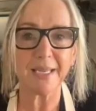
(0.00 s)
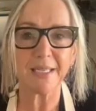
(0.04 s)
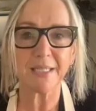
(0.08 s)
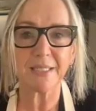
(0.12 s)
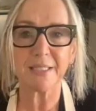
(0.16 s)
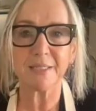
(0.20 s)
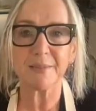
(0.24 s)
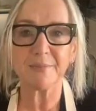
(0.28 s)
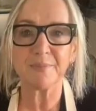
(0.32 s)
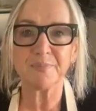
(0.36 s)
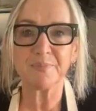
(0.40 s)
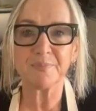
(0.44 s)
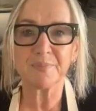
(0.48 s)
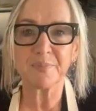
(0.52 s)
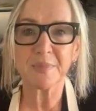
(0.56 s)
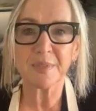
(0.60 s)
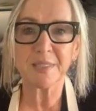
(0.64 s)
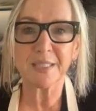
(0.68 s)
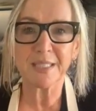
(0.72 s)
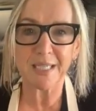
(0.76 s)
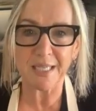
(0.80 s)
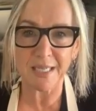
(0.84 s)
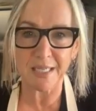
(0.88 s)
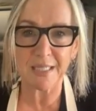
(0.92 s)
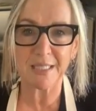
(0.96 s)
heat
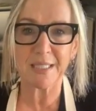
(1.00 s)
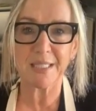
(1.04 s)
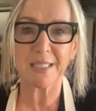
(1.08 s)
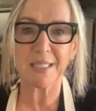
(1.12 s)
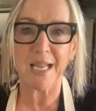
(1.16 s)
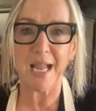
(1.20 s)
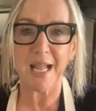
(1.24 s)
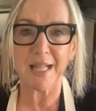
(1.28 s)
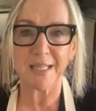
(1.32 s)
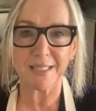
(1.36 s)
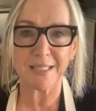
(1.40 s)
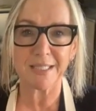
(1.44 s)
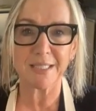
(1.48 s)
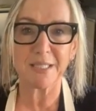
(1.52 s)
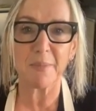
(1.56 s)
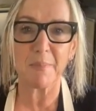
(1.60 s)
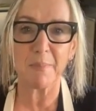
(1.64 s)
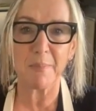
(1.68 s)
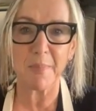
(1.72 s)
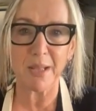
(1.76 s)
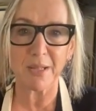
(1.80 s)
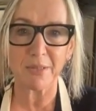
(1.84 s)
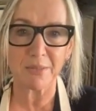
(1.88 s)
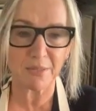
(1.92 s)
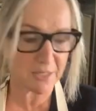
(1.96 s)
till it starts to
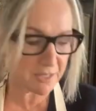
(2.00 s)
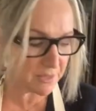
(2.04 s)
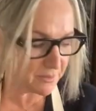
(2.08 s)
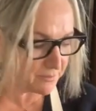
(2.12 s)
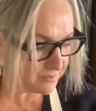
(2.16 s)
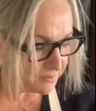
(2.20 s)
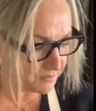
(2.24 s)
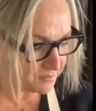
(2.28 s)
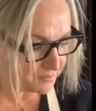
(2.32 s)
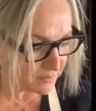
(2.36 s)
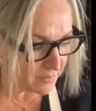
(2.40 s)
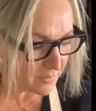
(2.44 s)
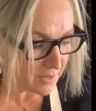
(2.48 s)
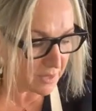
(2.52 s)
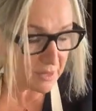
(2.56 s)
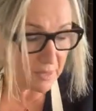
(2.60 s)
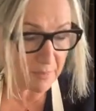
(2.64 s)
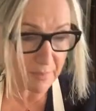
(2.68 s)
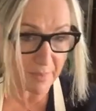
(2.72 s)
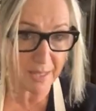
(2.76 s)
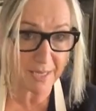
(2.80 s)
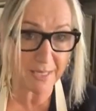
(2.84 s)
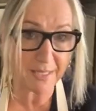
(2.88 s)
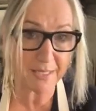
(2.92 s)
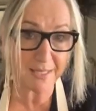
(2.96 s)
melt. The
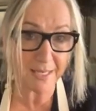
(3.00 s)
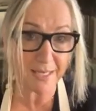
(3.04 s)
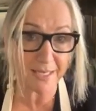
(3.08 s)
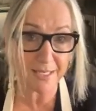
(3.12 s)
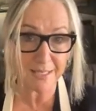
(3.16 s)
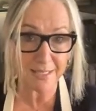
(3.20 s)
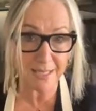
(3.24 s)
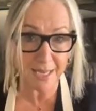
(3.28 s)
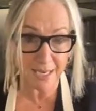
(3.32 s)
butter's going to